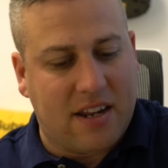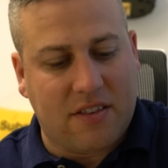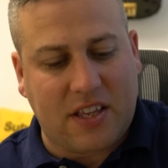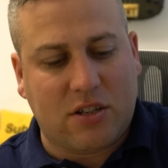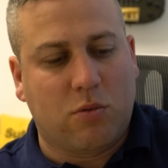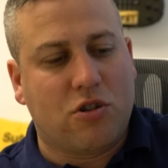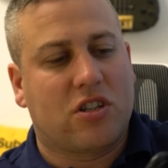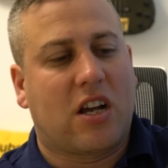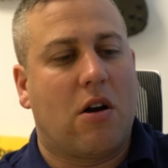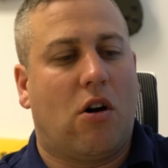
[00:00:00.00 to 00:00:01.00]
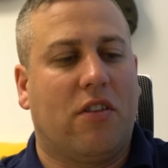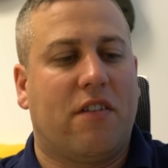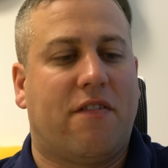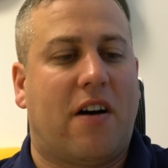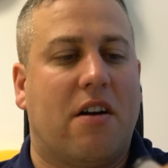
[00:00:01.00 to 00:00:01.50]
this will just go on the
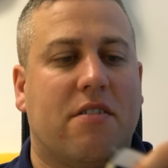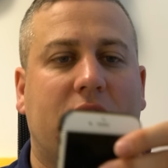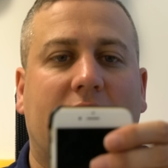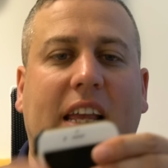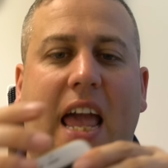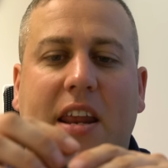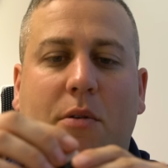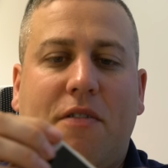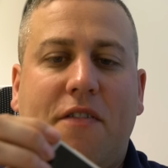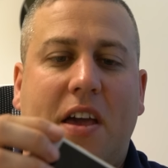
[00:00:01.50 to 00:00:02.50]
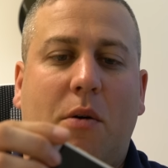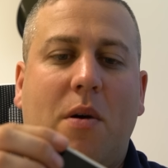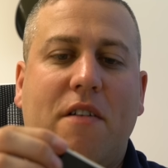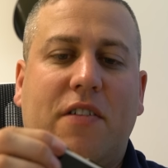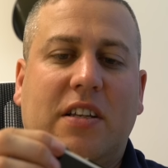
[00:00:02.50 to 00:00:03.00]
phone. Again, it will fit
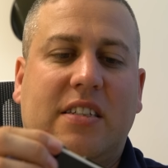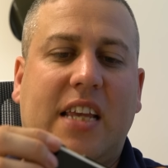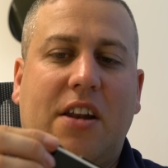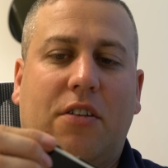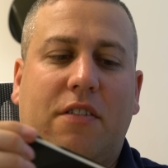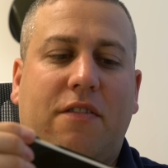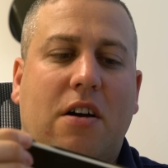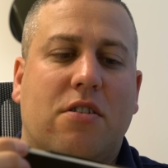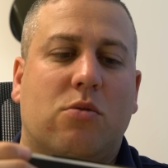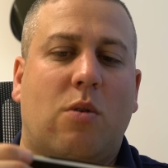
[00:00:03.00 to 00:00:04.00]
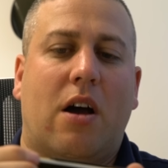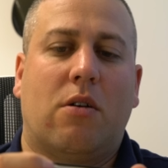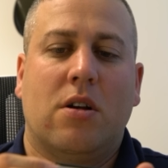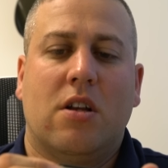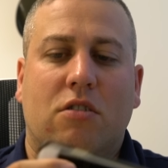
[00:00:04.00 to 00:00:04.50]
with a skin on the phone as
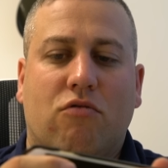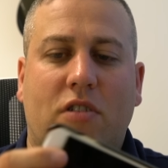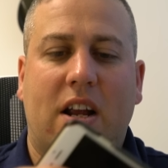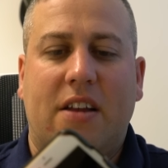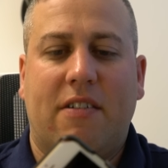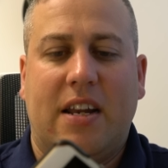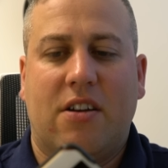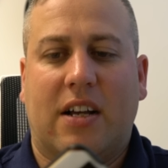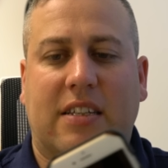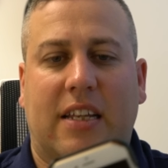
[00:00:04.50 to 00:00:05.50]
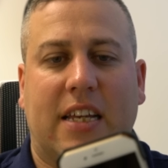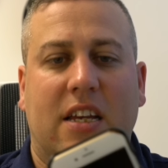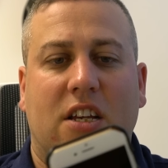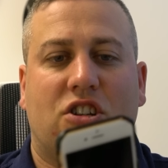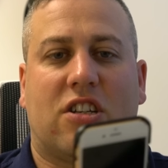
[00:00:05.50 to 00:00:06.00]
well, really nicely,
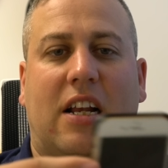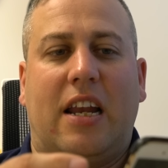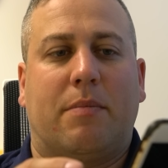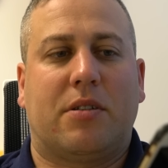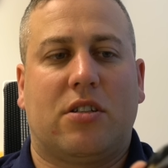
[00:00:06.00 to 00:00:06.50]
just clips